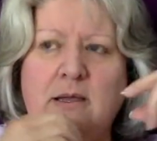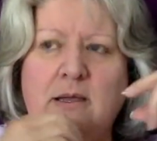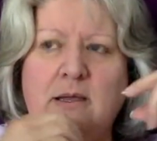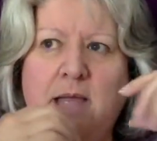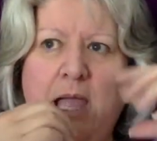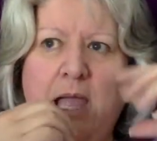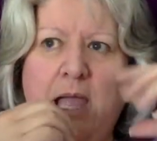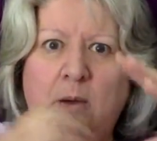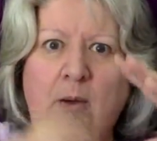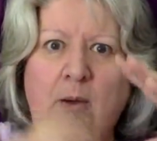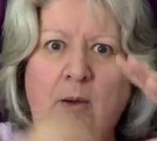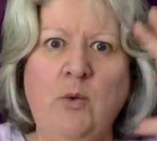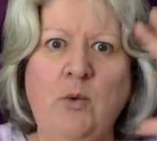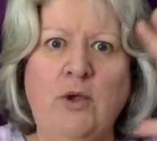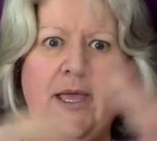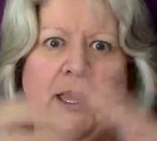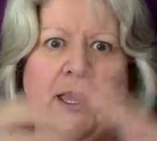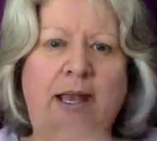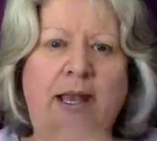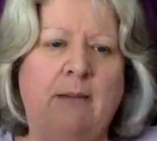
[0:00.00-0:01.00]
how I work
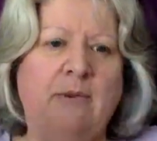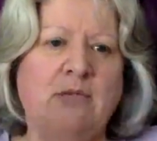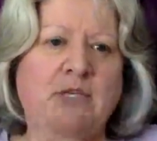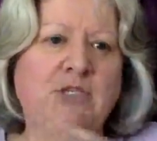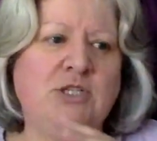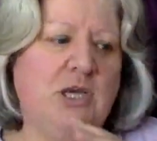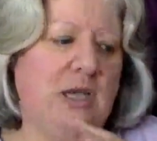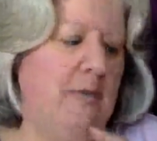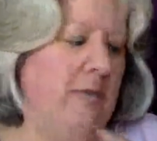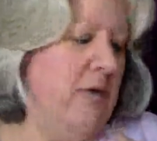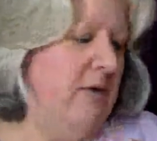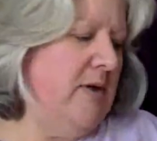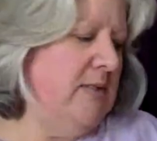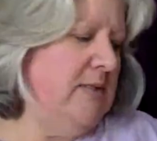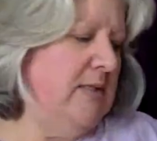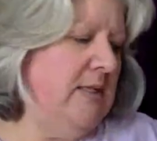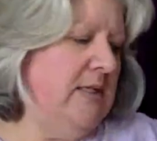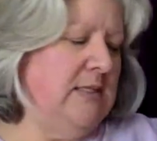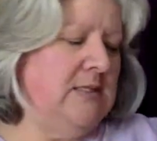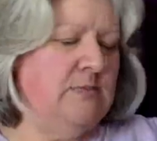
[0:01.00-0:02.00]
out how much time there
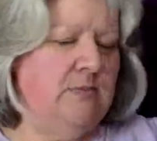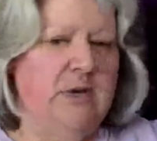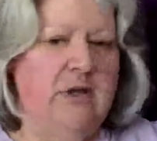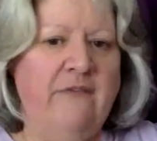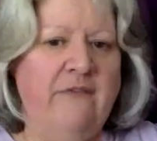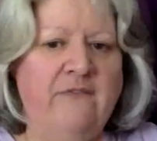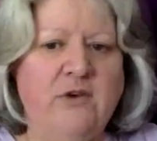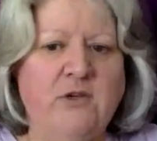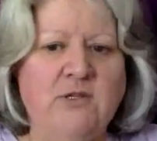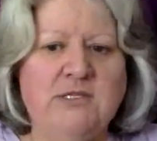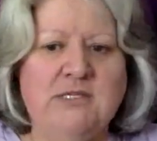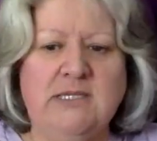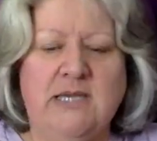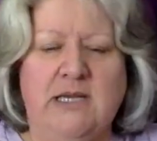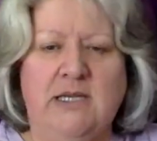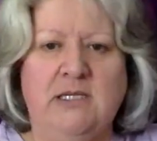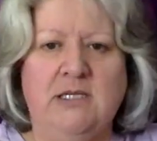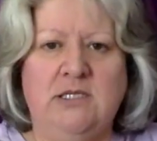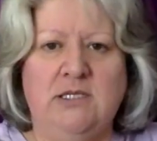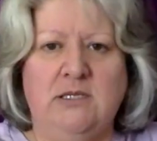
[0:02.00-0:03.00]
is when I first
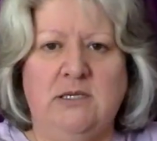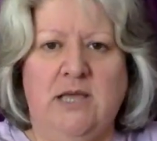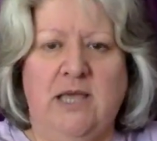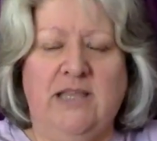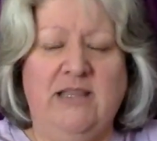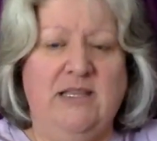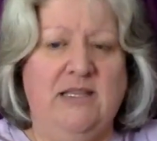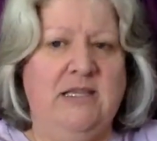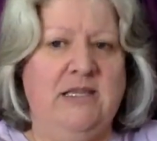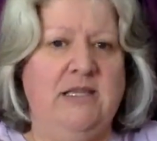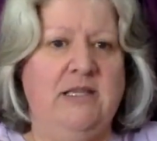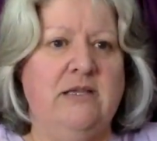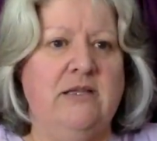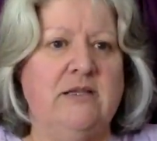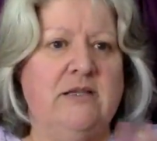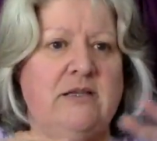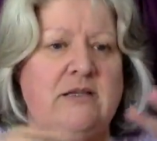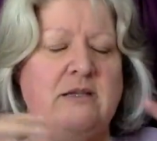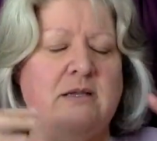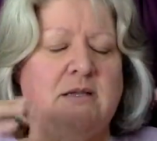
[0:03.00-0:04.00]
started, and
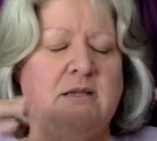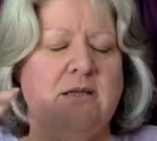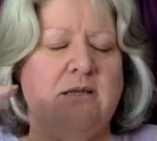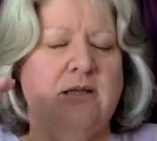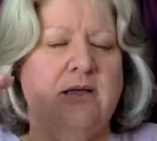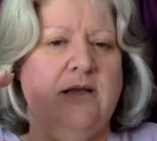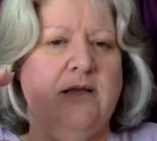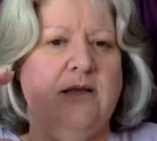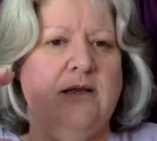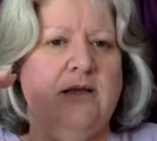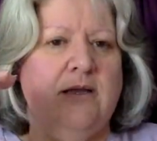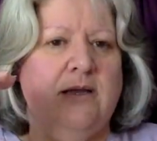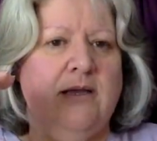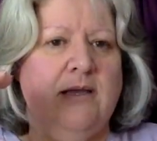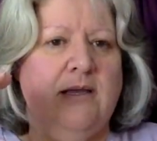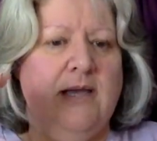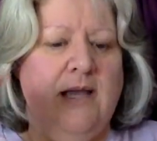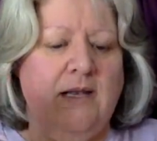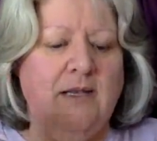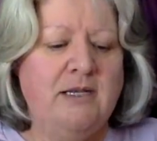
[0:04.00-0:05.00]

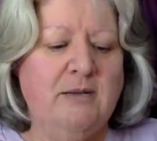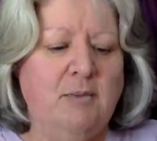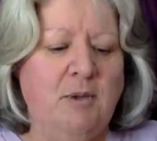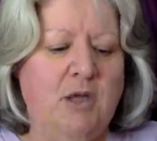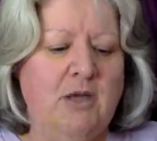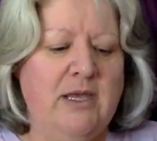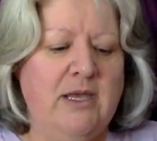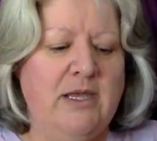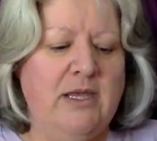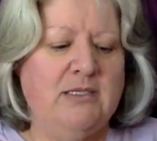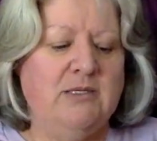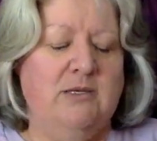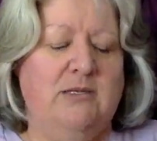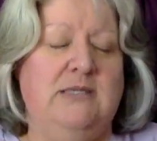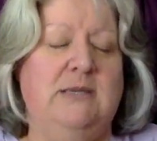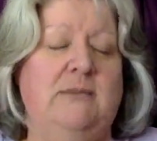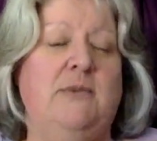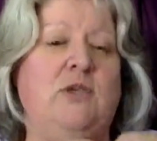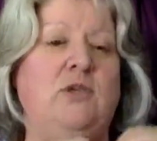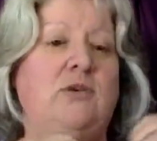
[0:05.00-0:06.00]
calendar blocking is not
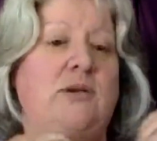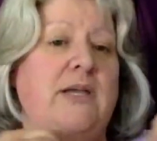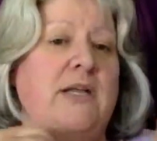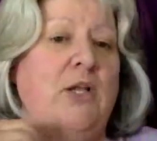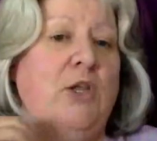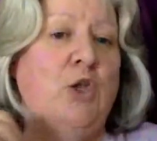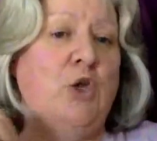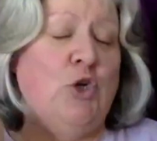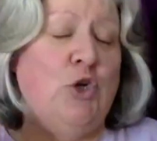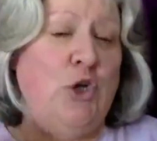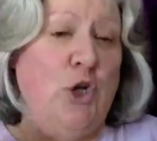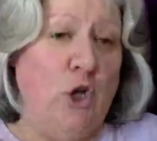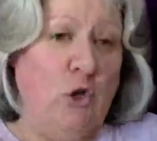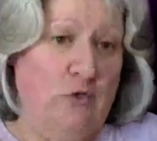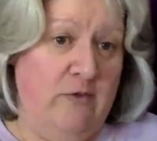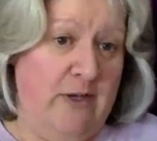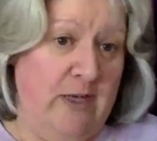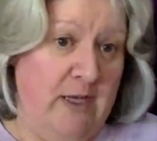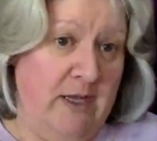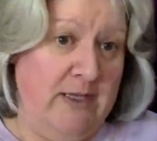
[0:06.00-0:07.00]
something you're going to learn
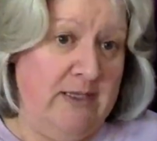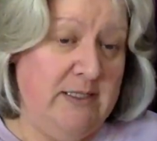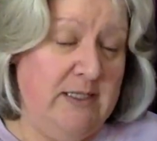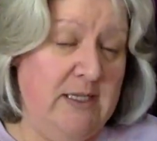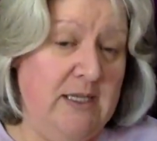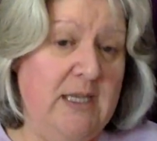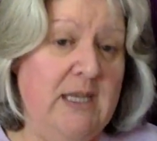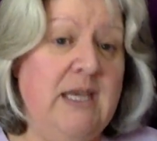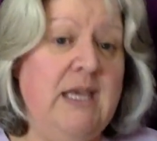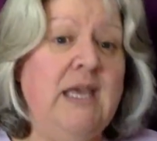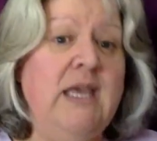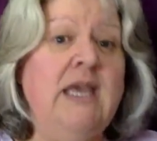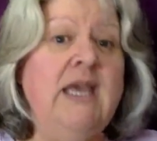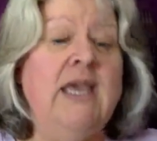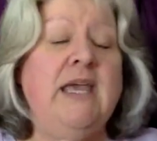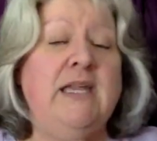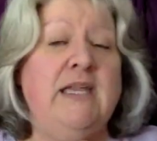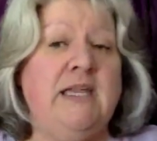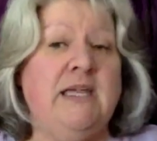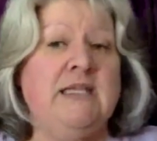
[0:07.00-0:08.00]
overnight.
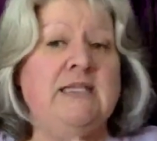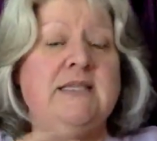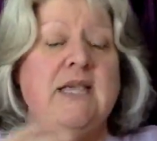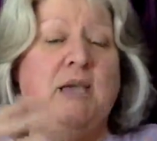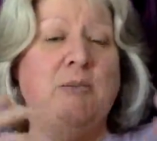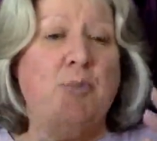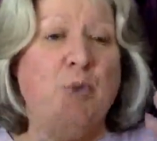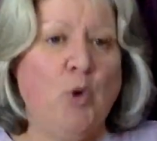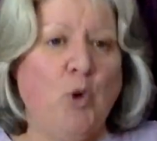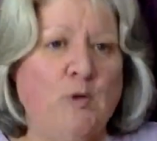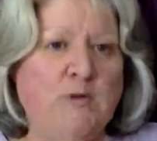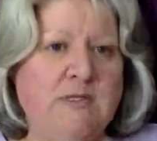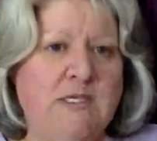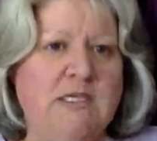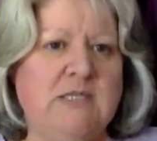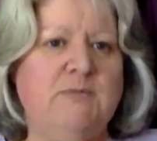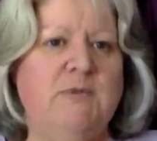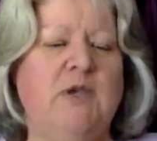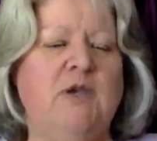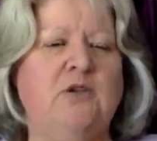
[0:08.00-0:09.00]
It is a
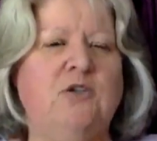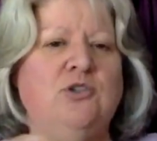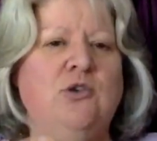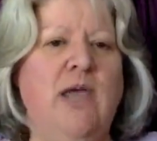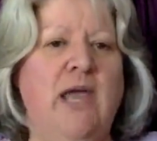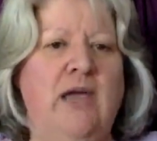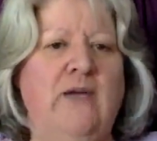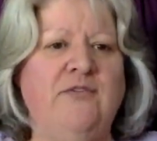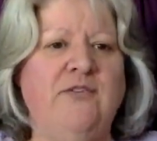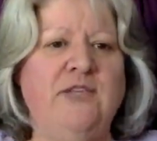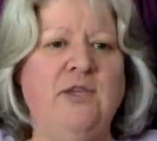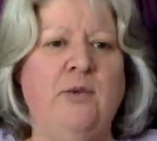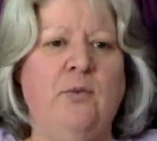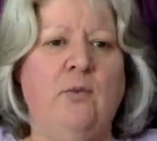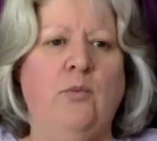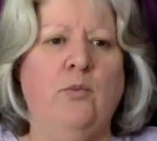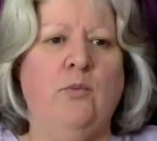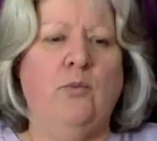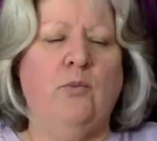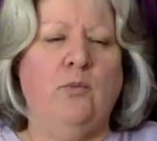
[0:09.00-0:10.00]
process because you have to
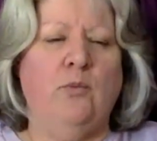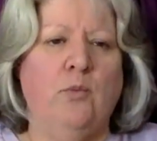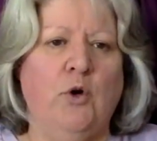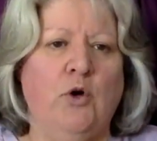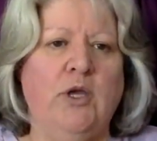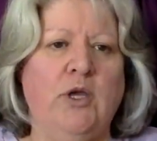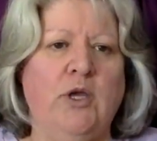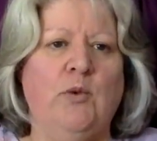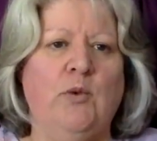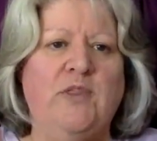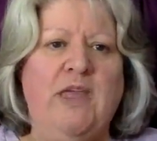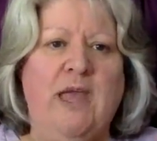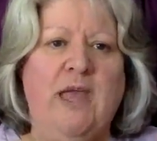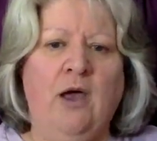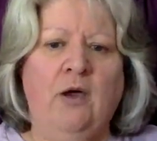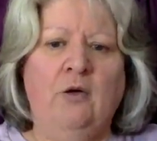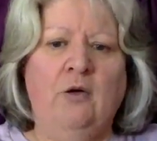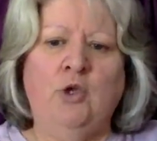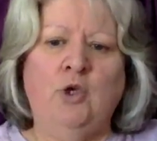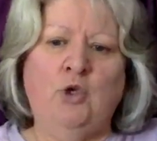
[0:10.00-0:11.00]
work it with
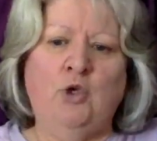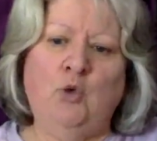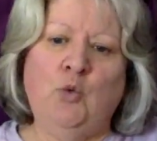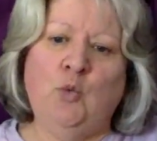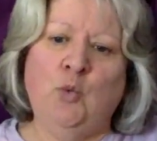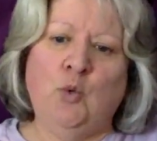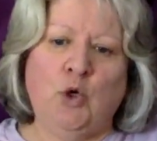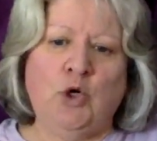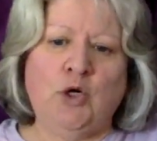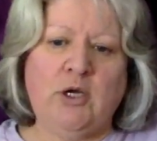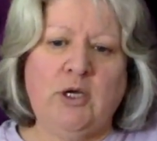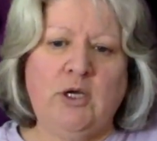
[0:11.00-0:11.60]
how you work.